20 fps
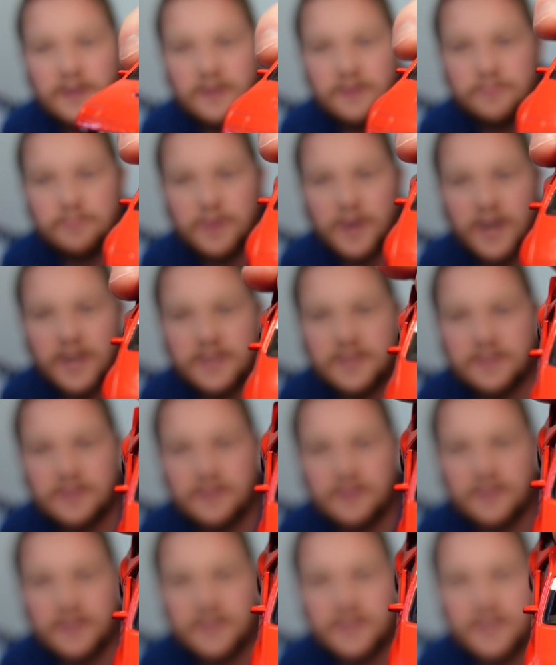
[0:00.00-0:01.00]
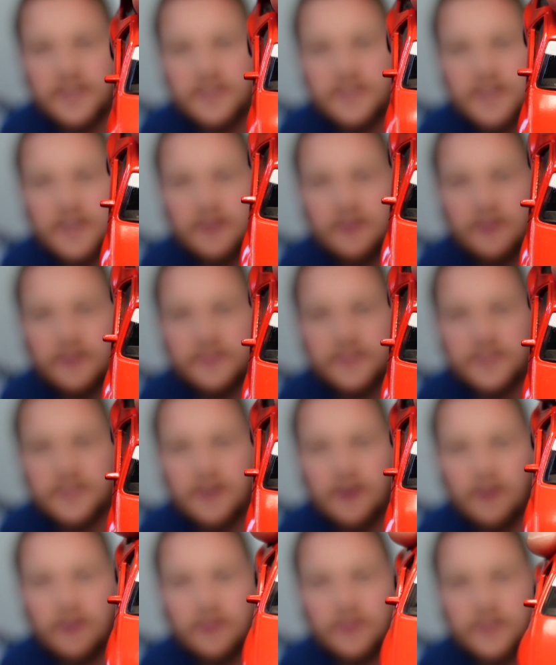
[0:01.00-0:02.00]
but the detail on this
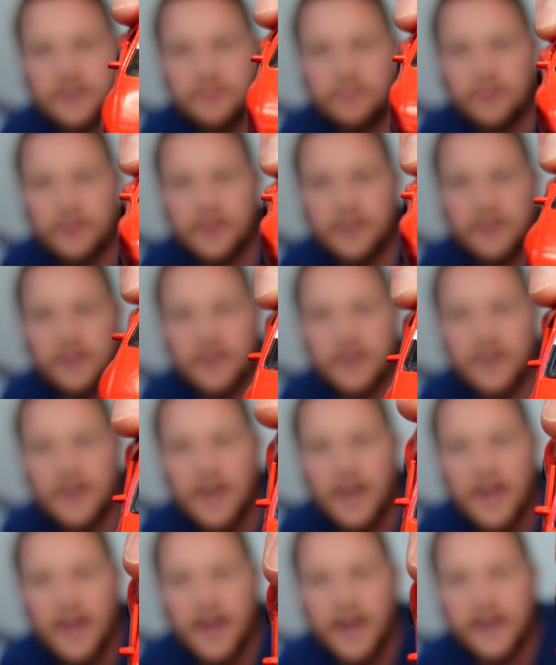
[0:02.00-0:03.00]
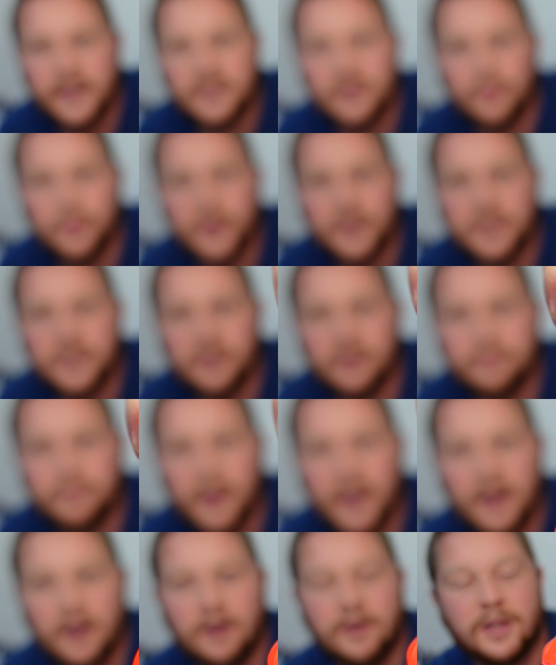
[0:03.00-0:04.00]
car looks really good. Has a windshield
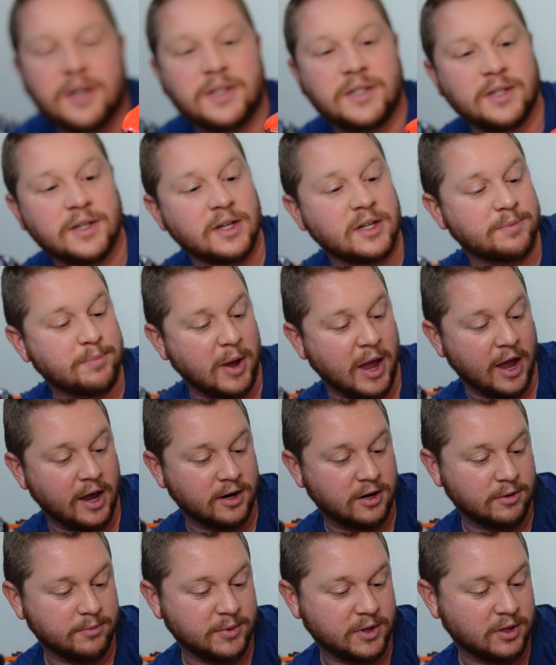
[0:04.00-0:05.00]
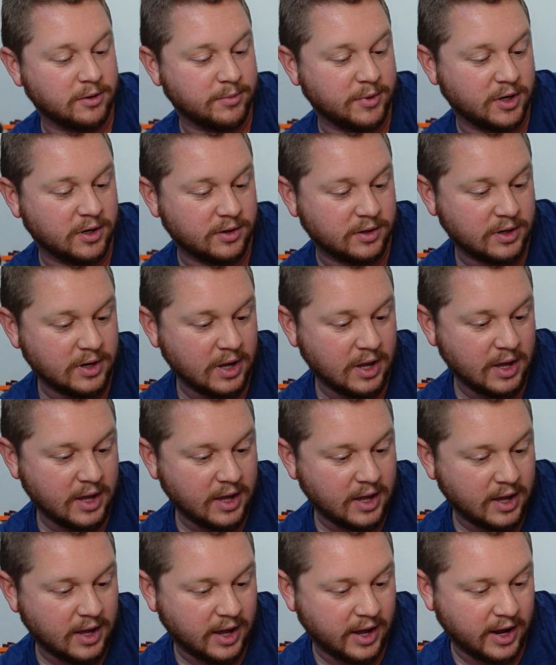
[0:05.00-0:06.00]
banner that says Pandem in the middle,
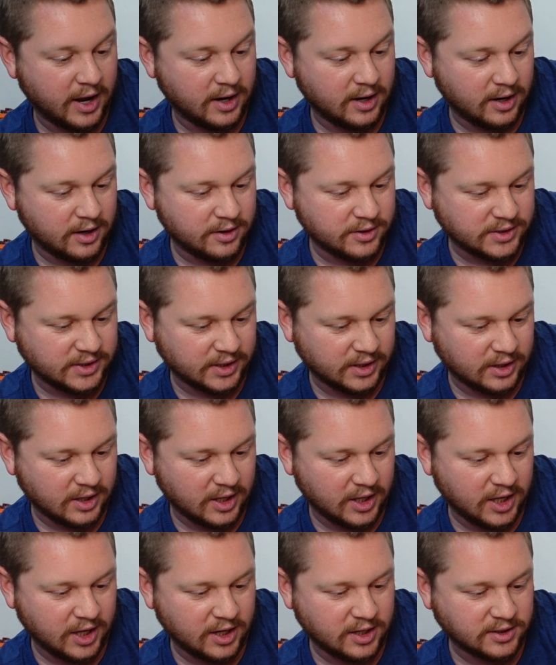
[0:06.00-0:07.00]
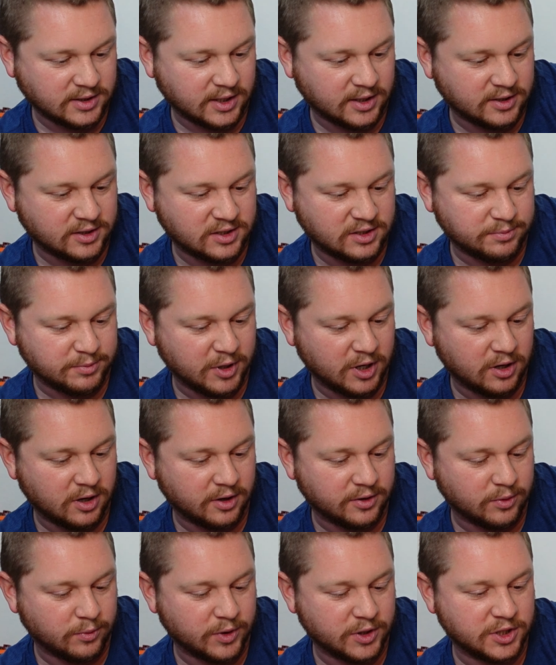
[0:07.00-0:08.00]
and I noticed like the ink is like smeared
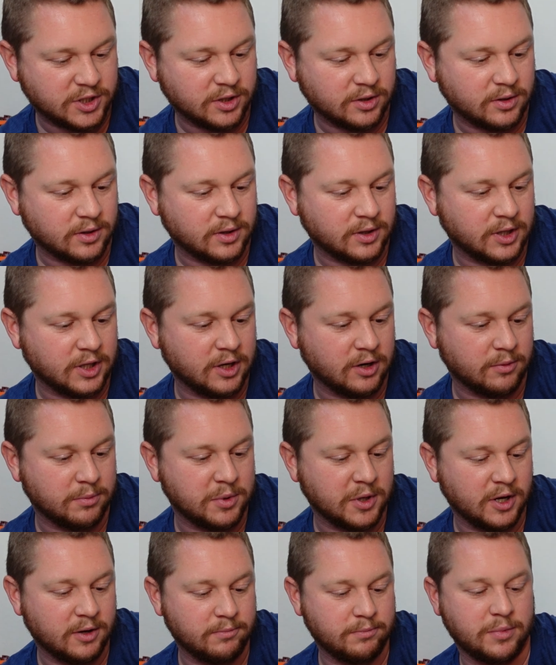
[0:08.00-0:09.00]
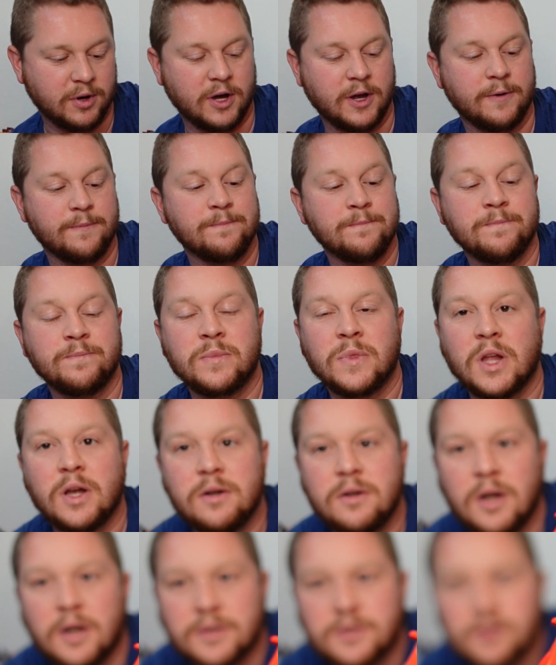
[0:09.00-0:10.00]
on the windshield a little bit, but
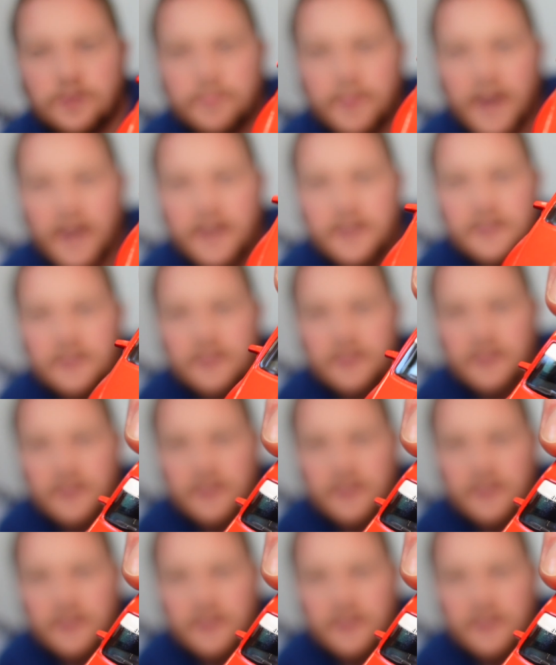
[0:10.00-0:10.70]
not too bad.